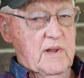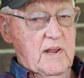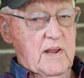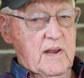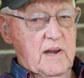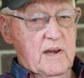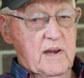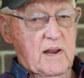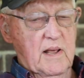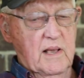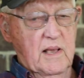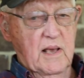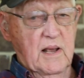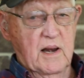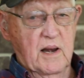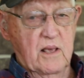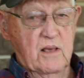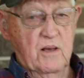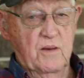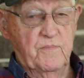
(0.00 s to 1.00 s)
And I
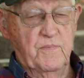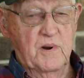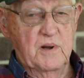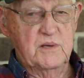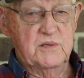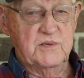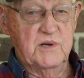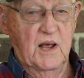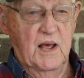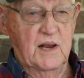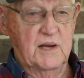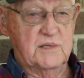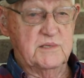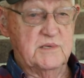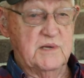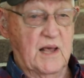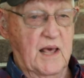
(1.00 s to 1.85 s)
got a couple of shots.